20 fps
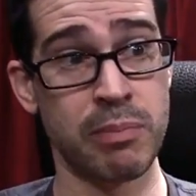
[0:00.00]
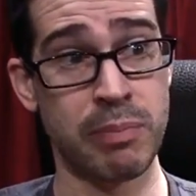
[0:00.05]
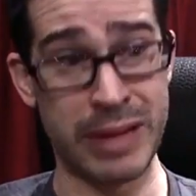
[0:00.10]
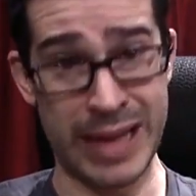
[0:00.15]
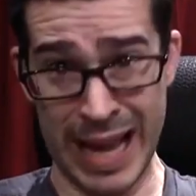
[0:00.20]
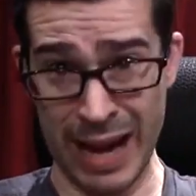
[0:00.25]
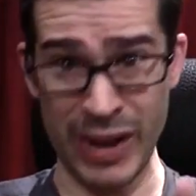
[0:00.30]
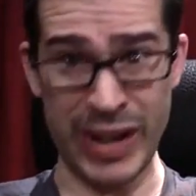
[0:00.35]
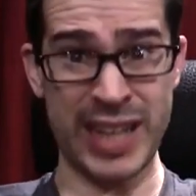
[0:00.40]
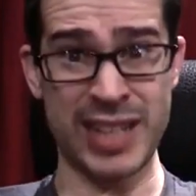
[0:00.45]

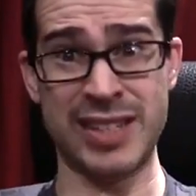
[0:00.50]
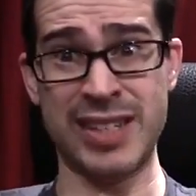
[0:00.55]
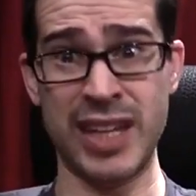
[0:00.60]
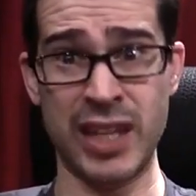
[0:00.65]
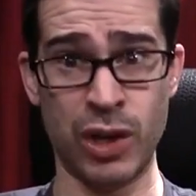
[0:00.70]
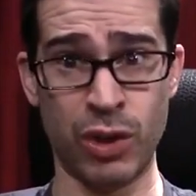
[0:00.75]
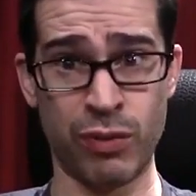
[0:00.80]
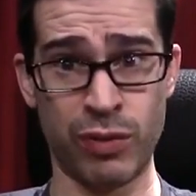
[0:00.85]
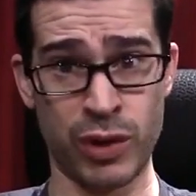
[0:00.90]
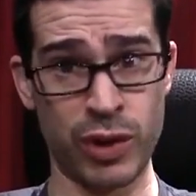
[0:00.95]
But now I can
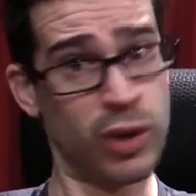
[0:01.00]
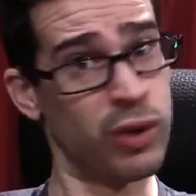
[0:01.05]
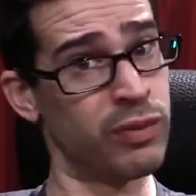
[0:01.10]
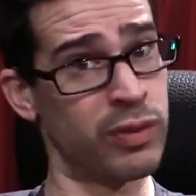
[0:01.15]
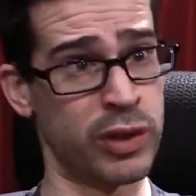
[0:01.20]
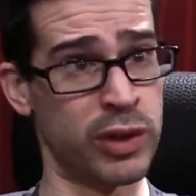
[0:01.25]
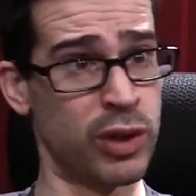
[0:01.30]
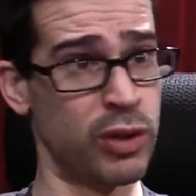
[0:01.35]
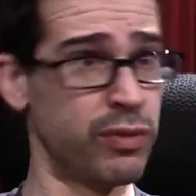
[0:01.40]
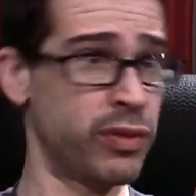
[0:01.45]
see it over and
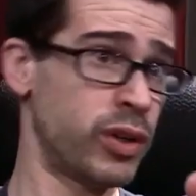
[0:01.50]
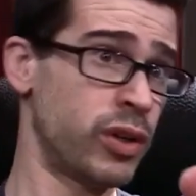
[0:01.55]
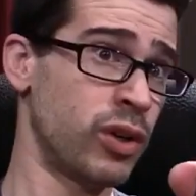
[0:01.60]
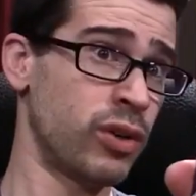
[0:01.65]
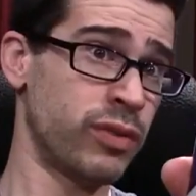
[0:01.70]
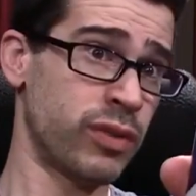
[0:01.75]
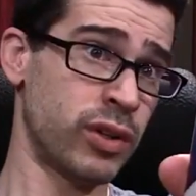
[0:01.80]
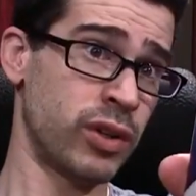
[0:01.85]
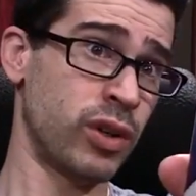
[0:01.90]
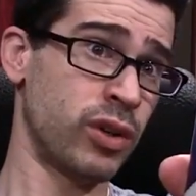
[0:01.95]
over and over and
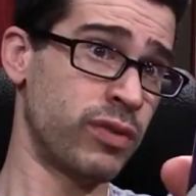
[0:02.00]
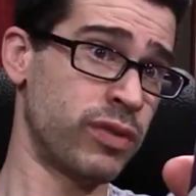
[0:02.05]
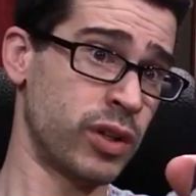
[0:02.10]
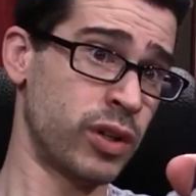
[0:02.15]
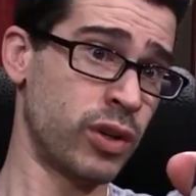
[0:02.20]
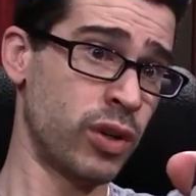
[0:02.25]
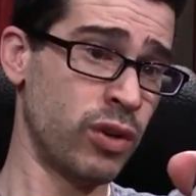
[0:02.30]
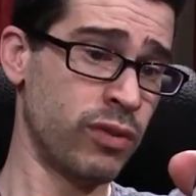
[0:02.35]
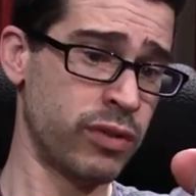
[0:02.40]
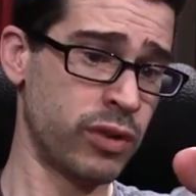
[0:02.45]
over and
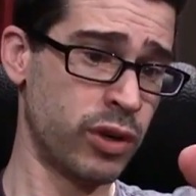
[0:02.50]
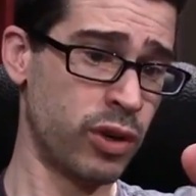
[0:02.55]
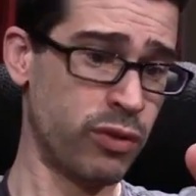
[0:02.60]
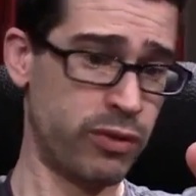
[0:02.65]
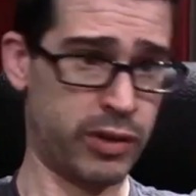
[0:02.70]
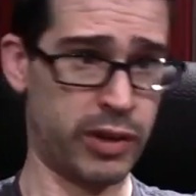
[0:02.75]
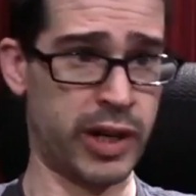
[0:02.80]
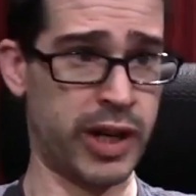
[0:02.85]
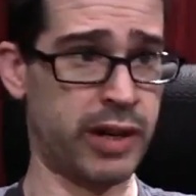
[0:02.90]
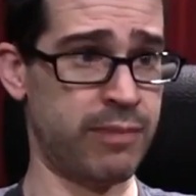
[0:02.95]
over and over and
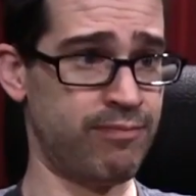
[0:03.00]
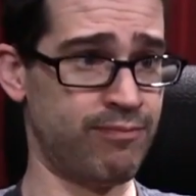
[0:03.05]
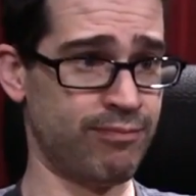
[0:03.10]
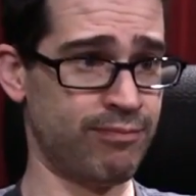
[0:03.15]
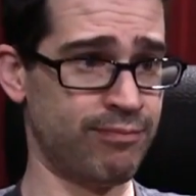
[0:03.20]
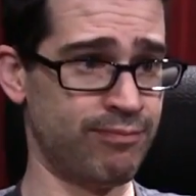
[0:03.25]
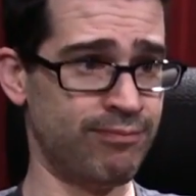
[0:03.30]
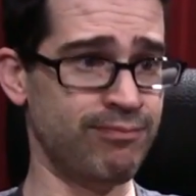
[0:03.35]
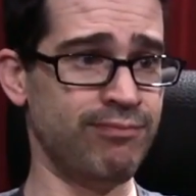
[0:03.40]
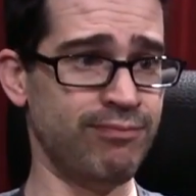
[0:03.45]
over again.
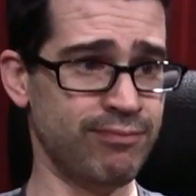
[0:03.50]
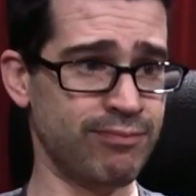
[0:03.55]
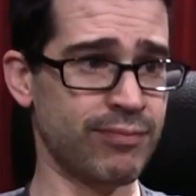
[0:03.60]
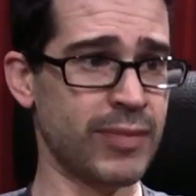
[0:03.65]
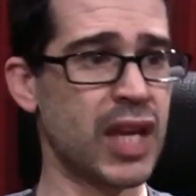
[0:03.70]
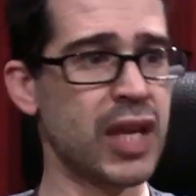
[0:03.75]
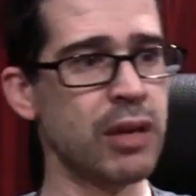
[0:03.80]
Mm-hmm.